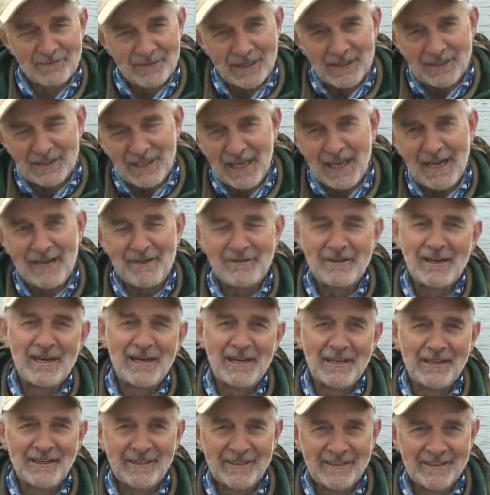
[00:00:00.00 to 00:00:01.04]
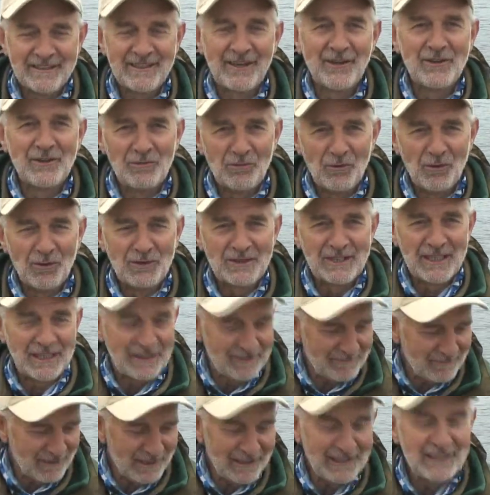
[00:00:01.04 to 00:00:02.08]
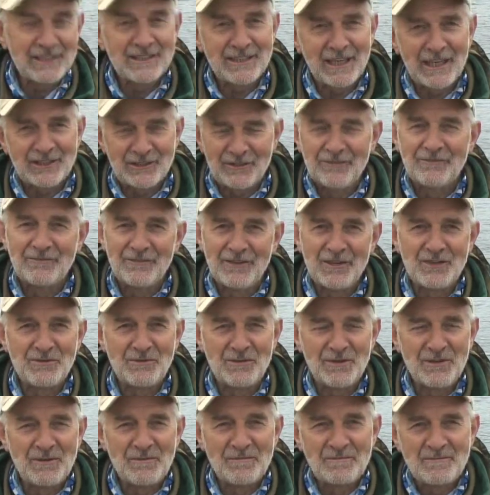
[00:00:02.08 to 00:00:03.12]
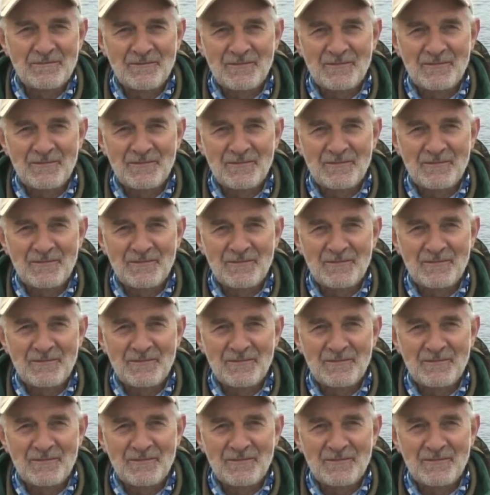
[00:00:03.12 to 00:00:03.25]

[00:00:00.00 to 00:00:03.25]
Let's get out there on the water and let's catch some fish with them.